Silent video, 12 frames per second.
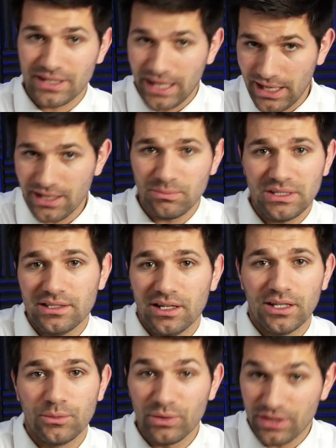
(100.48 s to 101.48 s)
can be
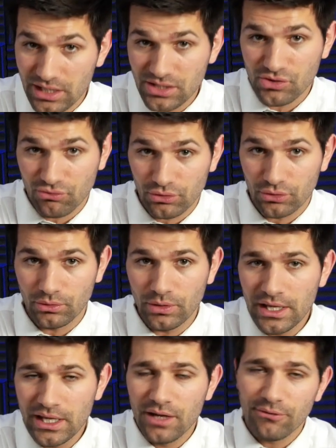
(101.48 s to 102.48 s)
done with his crew
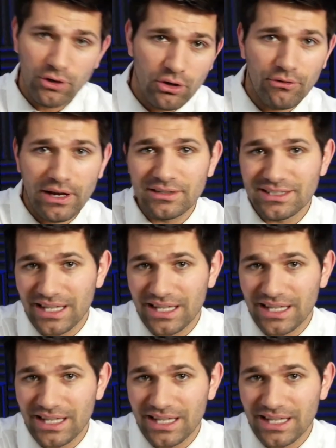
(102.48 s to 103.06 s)
for around